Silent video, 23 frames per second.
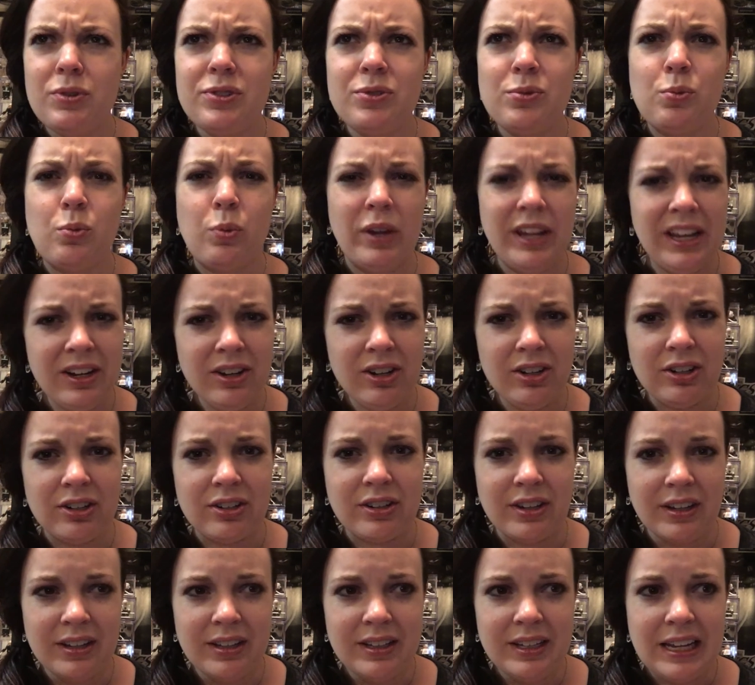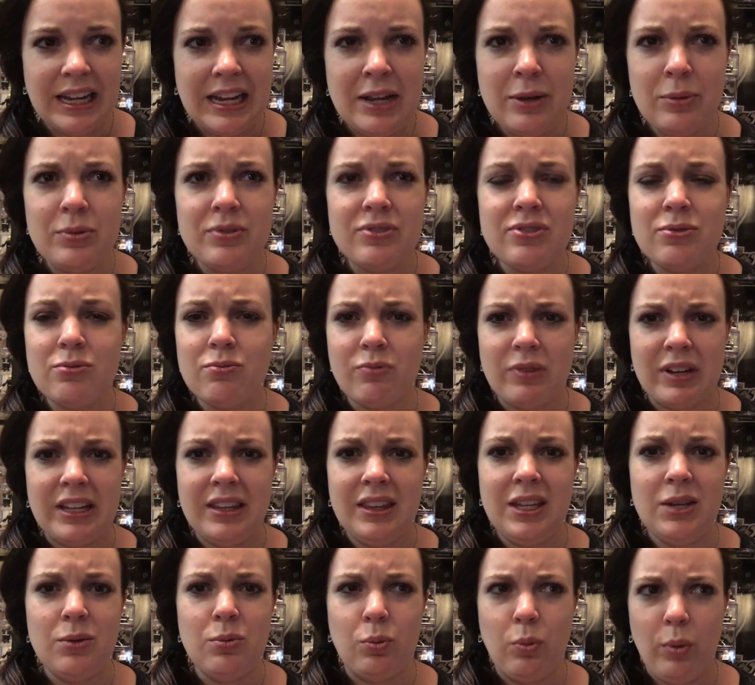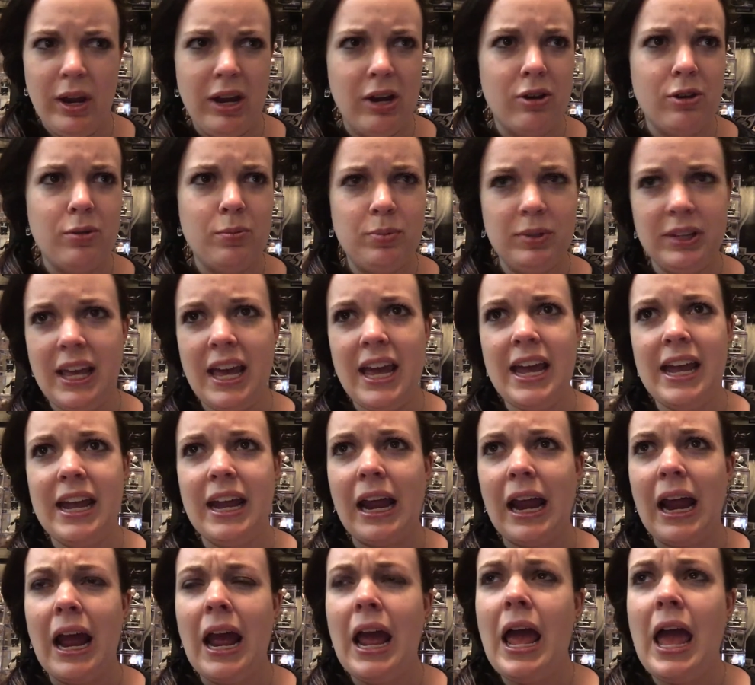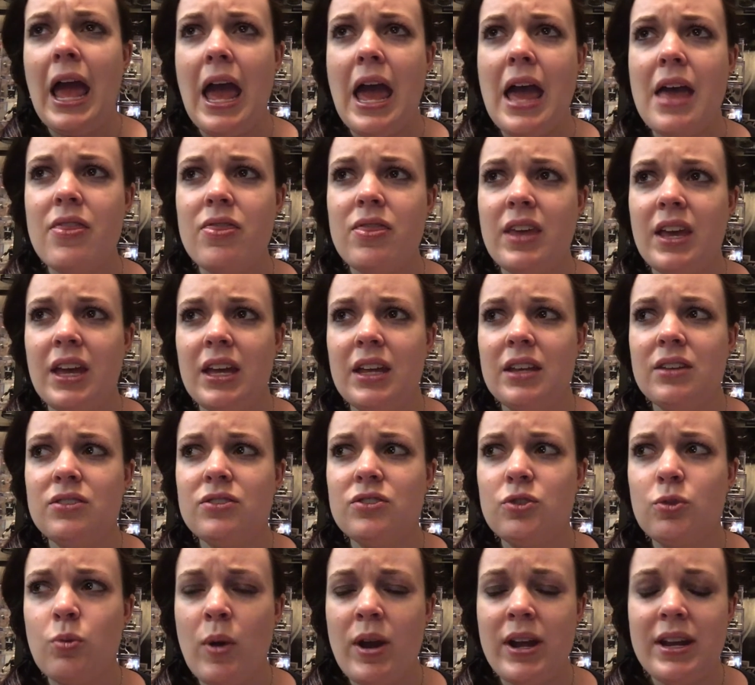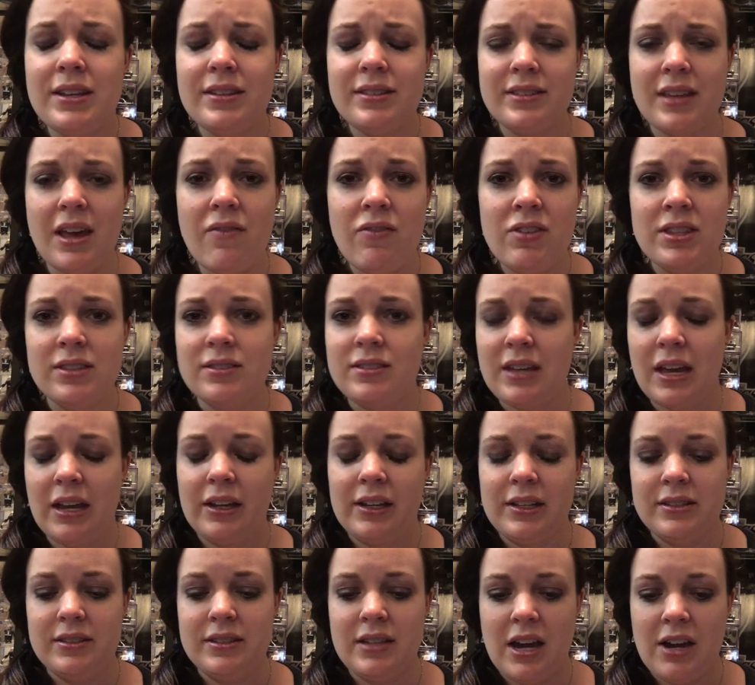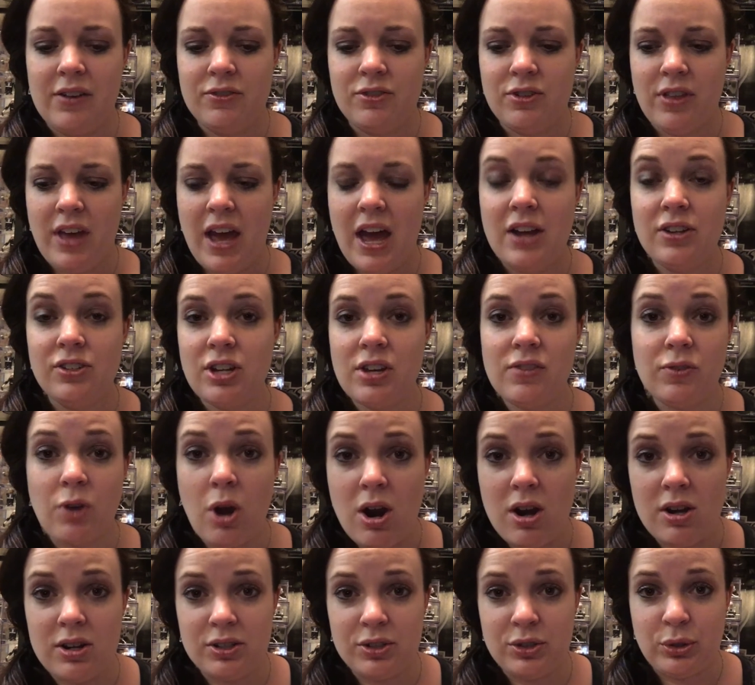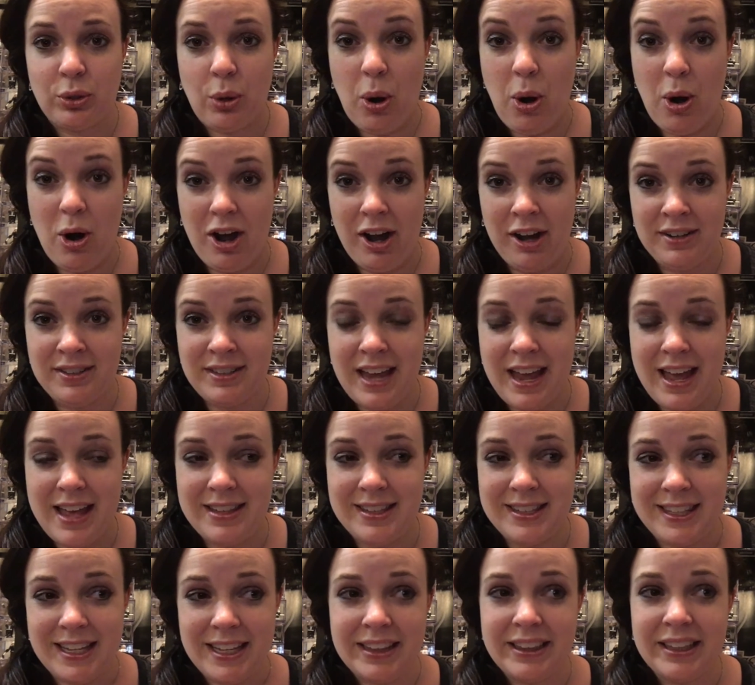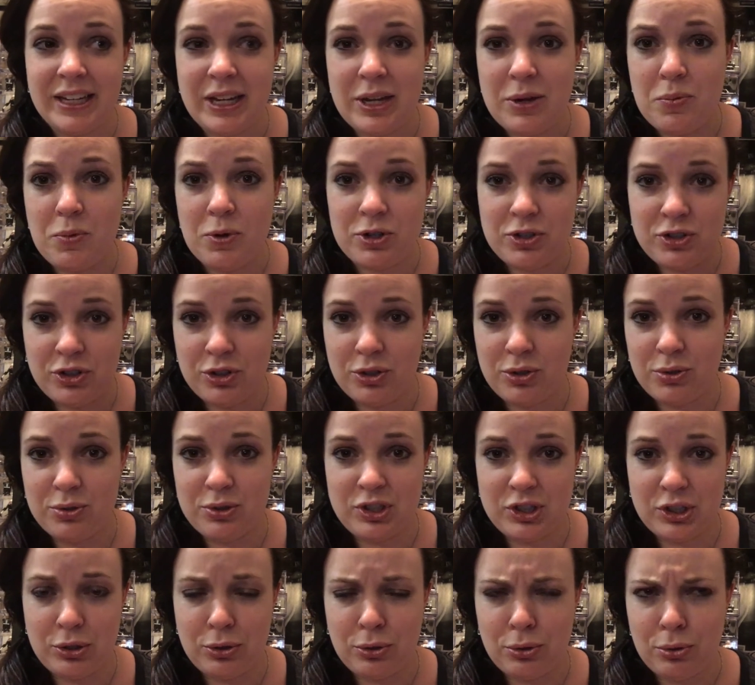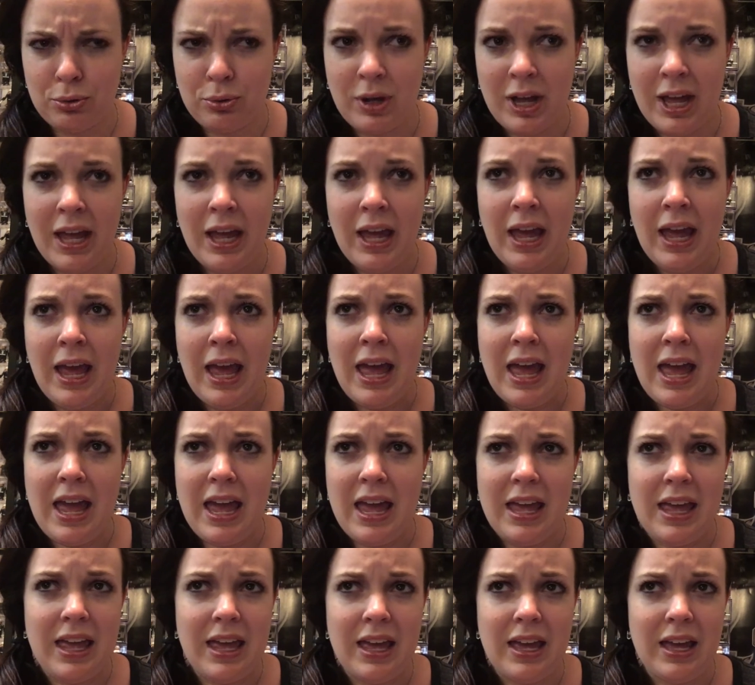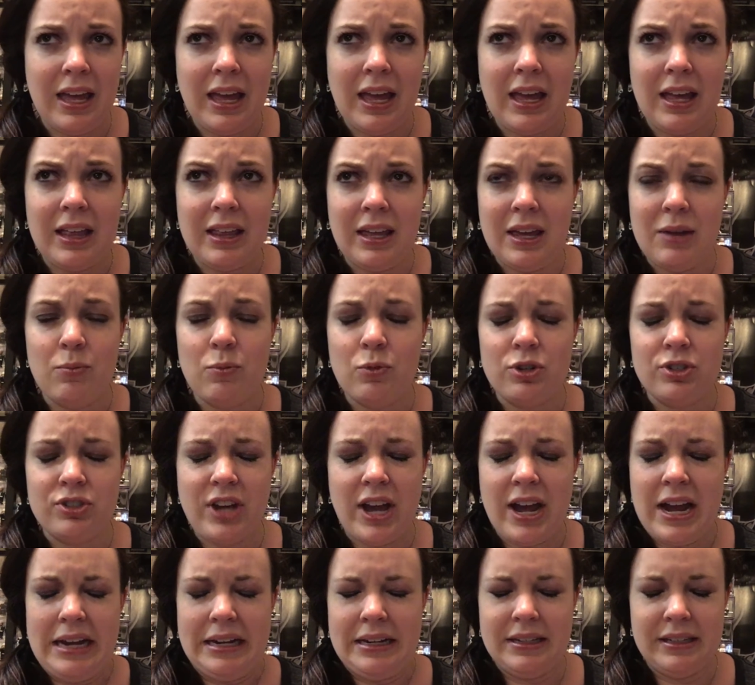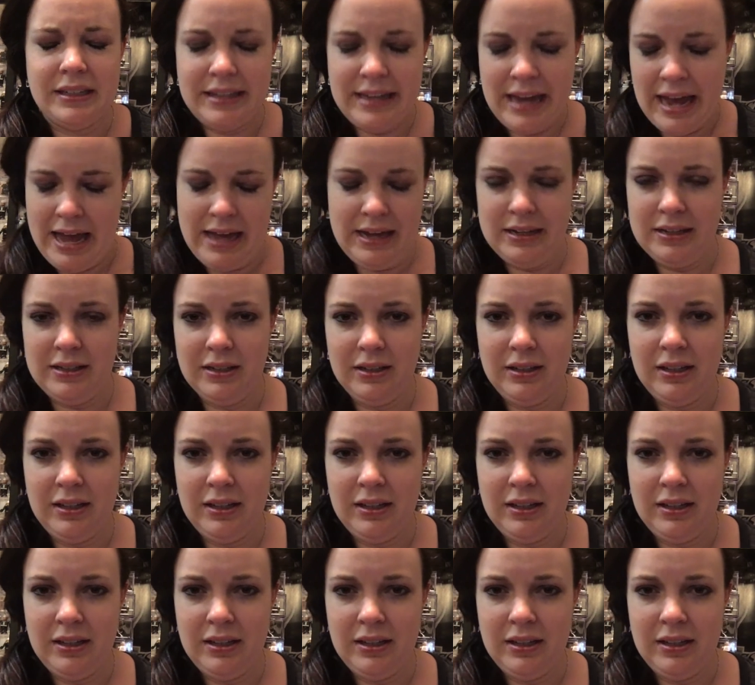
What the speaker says: weird. It was a really weird play. And then 27 seconds after that, Jeff Carter scores, and suddenly we're 2-2, and we're tied again.